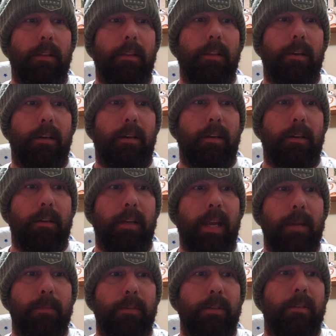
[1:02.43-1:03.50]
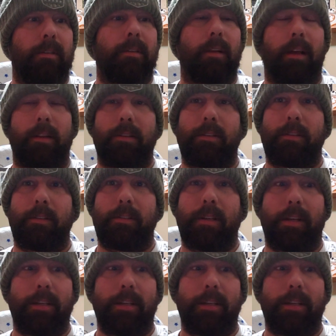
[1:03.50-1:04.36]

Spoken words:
the Hamlin, as